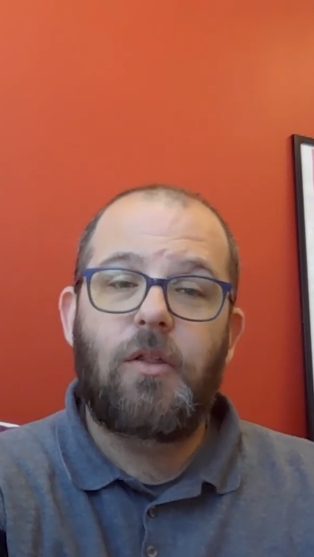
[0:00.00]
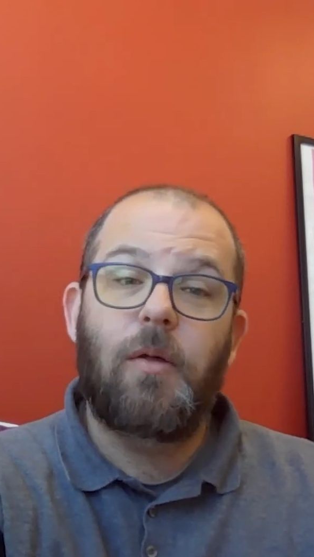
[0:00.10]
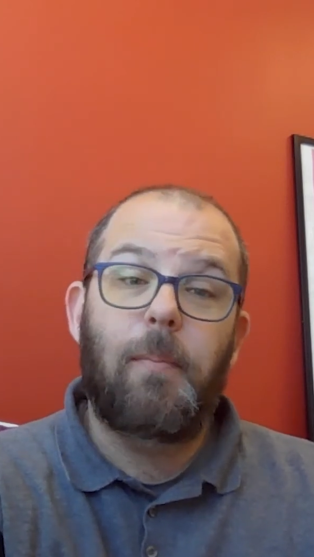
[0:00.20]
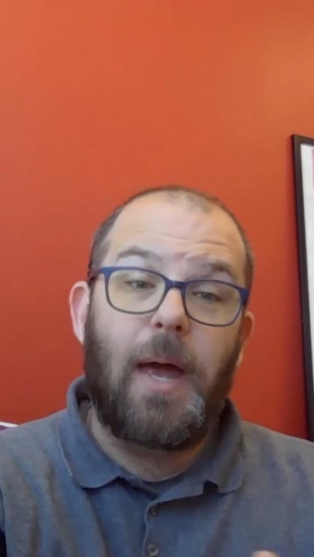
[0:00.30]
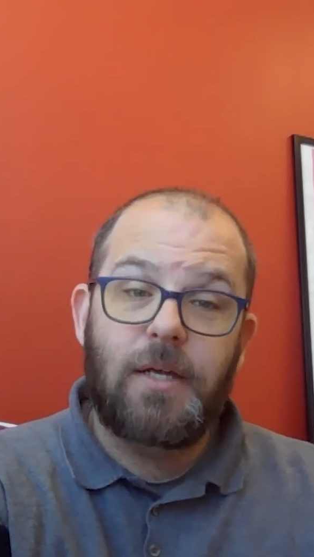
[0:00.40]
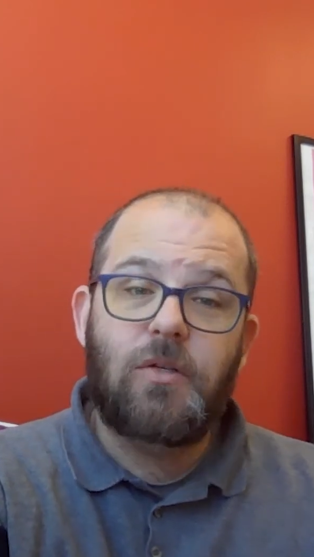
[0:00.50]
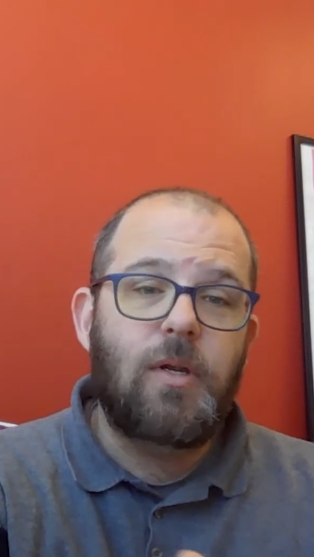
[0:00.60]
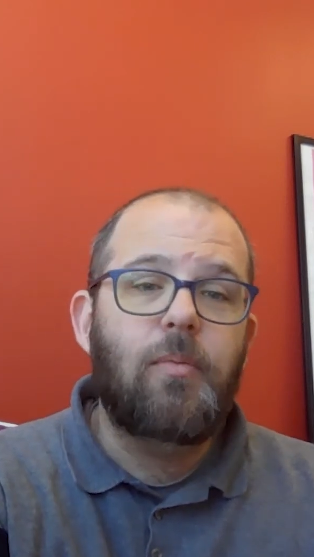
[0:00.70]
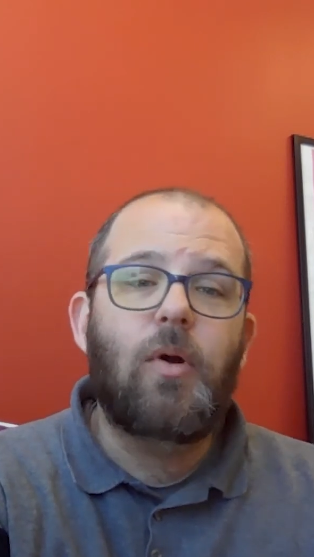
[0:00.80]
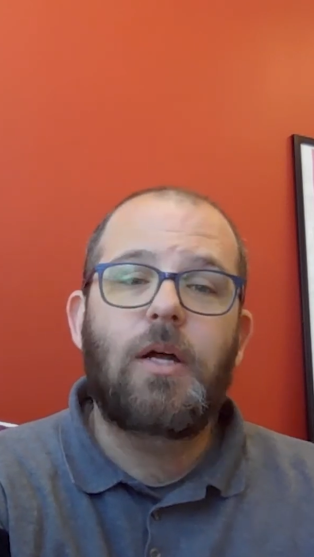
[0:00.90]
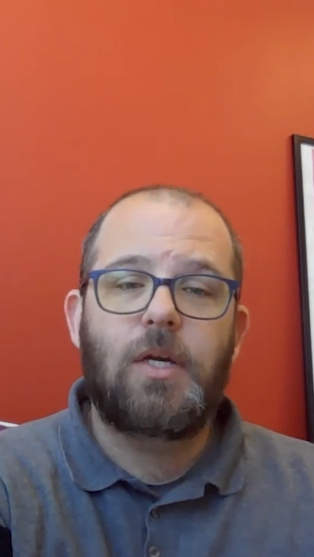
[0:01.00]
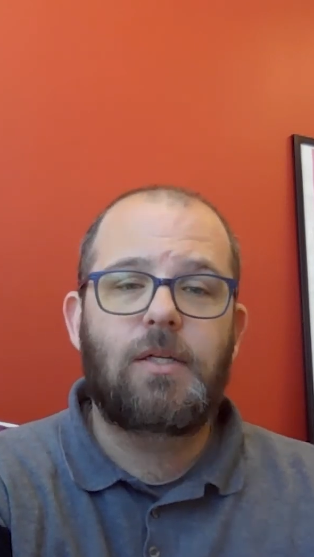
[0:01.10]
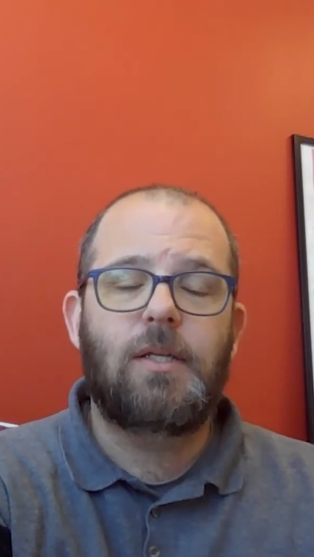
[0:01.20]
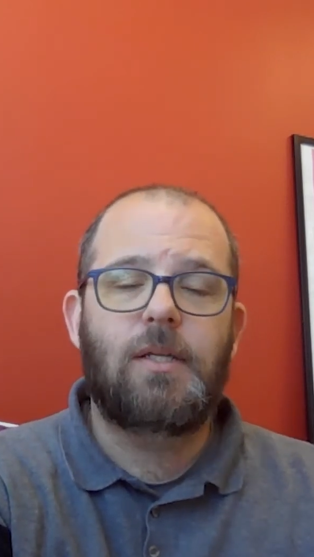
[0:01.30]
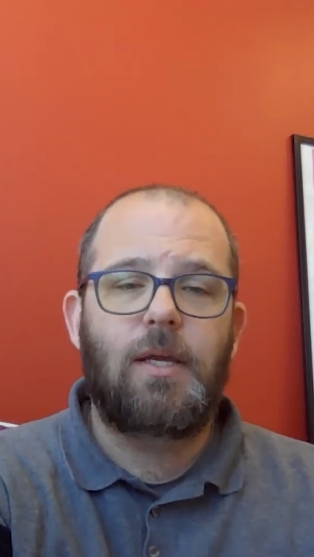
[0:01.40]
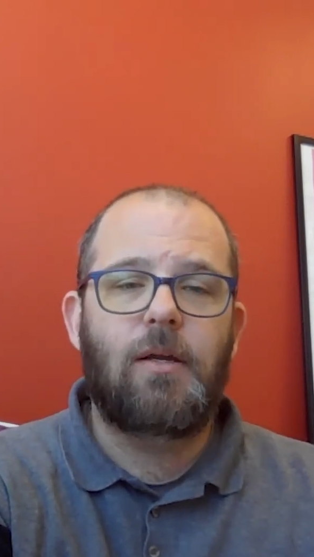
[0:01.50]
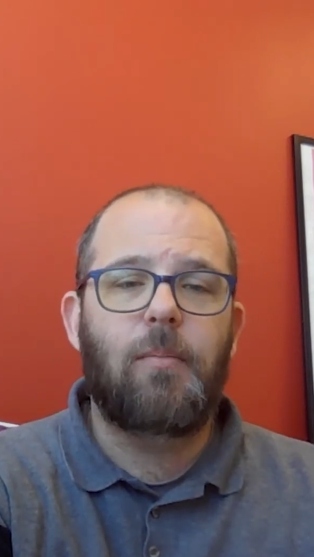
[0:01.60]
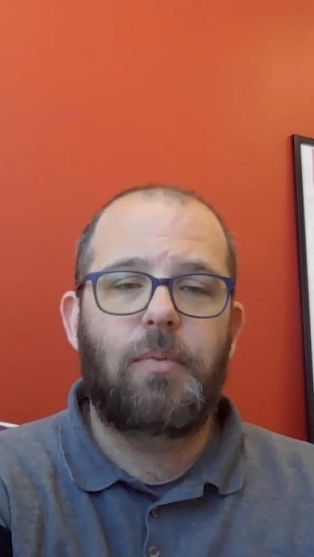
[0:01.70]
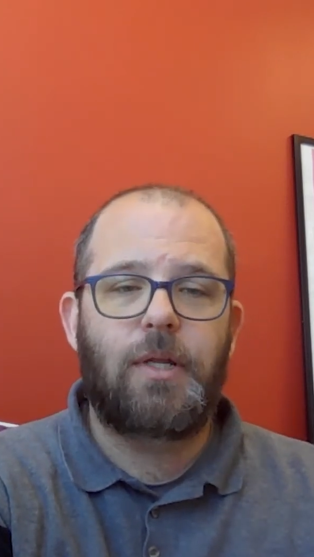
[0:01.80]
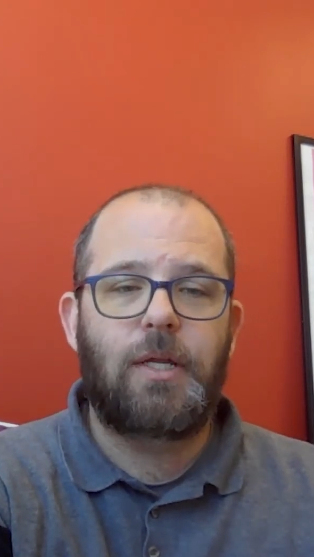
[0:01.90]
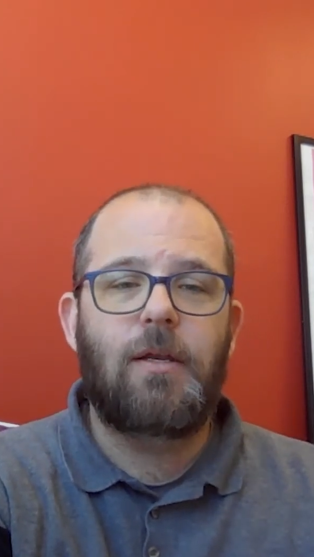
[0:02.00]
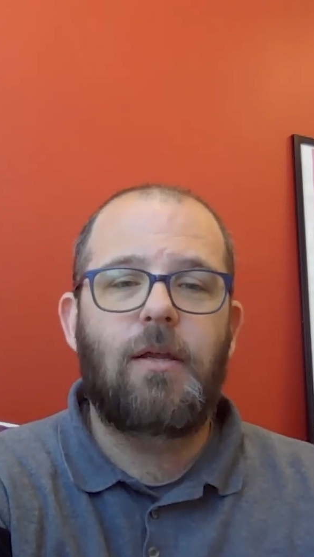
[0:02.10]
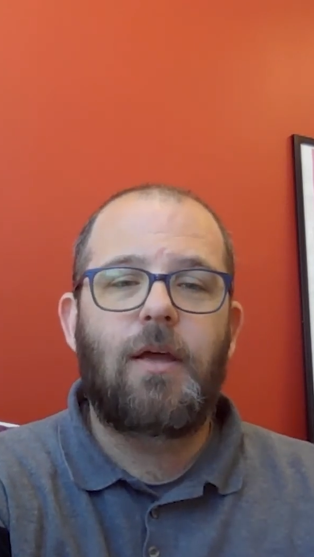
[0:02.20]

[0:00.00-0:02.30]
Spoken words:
the mastery projects that they complete,